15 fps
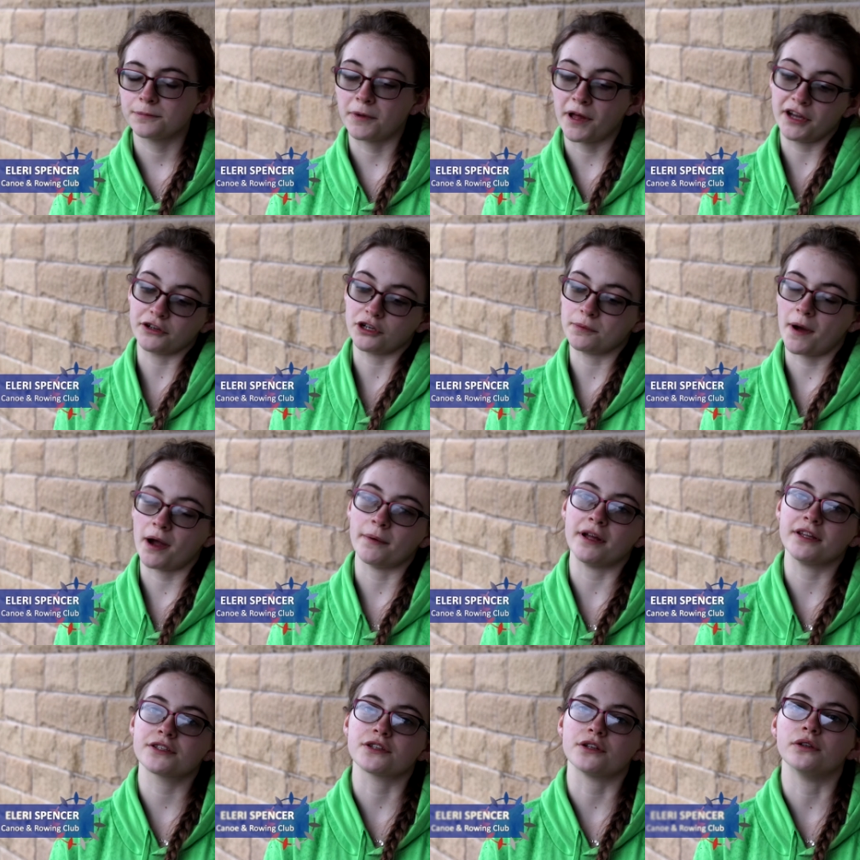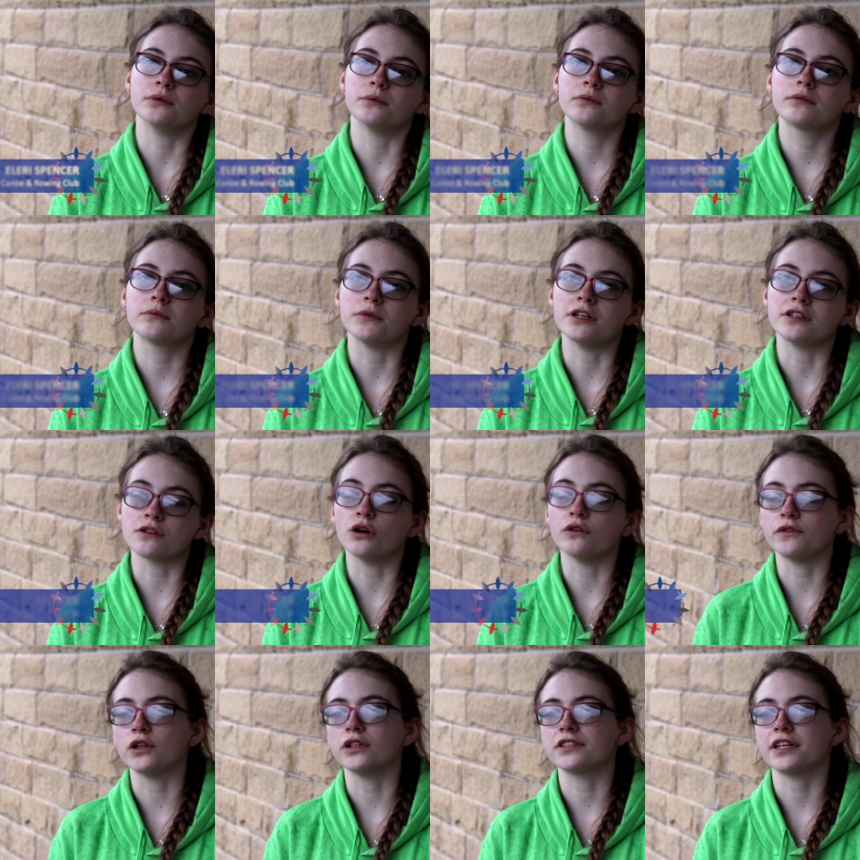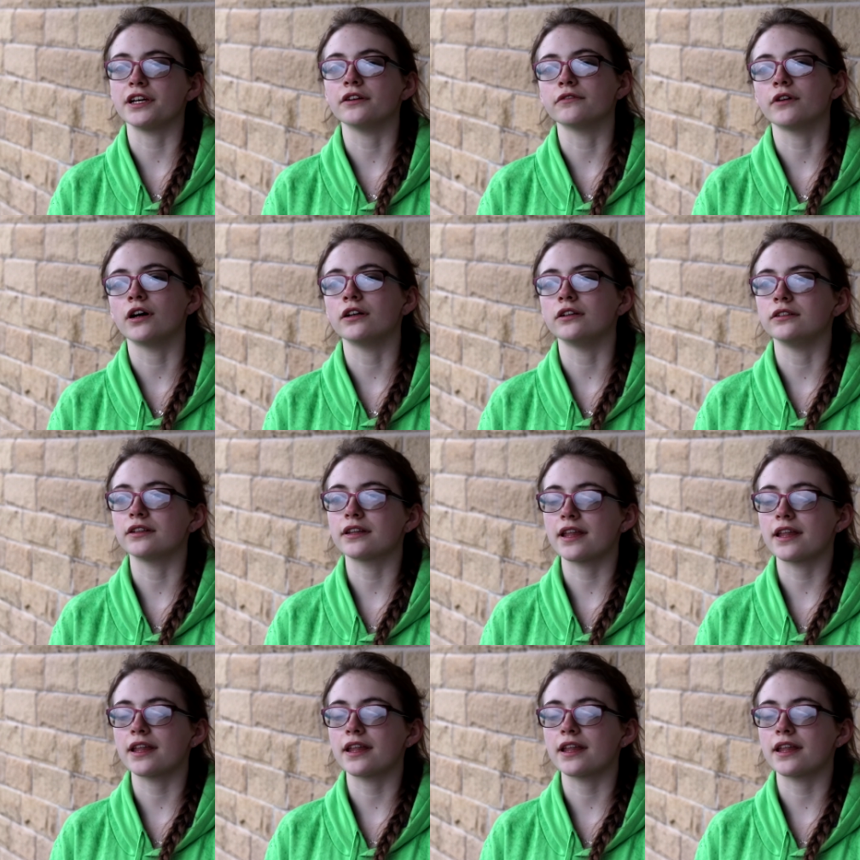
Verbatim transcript: playgroup I went to was all volunteer run.